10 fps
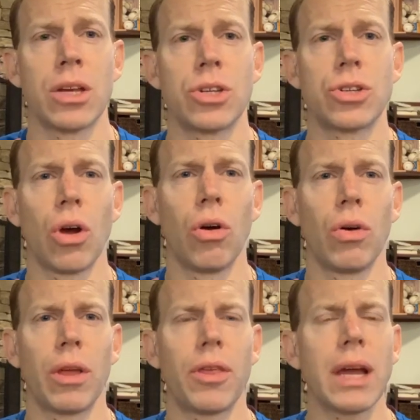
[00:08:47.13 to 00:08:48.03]

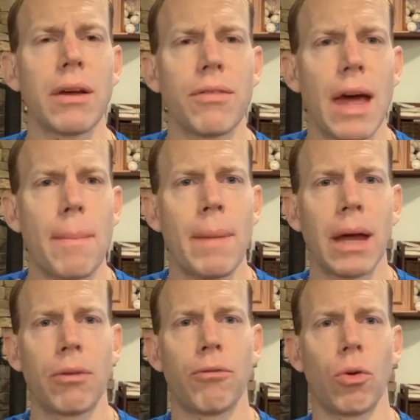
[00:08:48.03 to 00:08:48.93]
So think of that
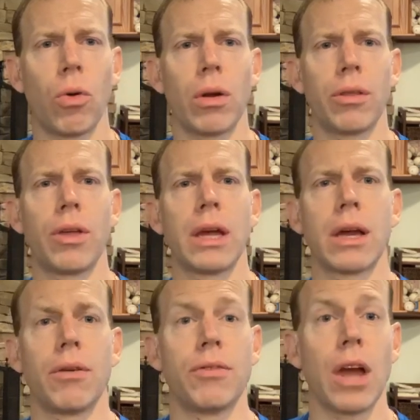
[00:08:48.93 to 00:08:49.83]
metaphor and think
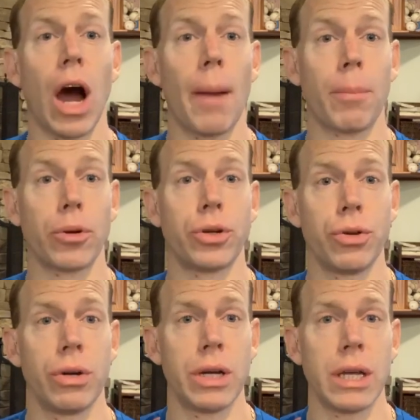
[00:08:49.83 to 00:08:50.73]
of the
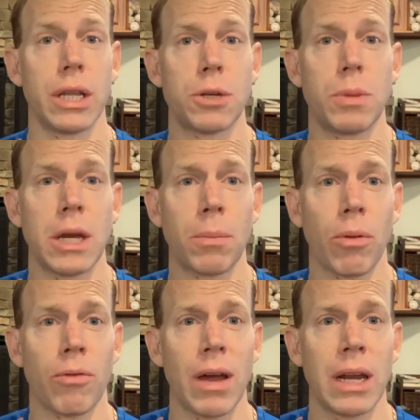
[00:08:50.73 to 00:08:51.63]
opportunity that's being
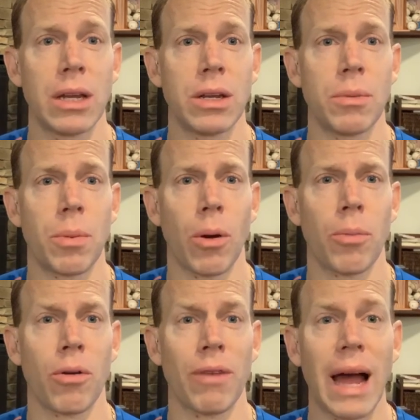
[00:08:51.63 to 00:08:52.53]

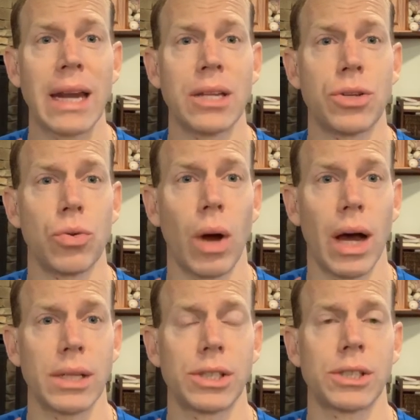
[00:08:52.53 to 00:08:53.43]
provided to
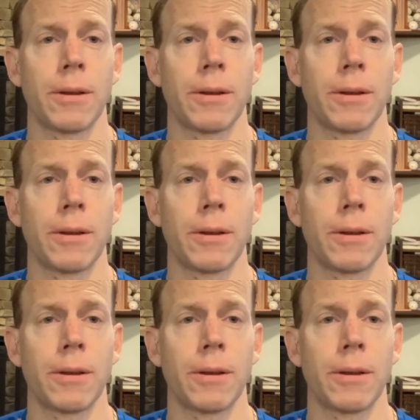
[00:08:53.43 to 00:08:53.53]
us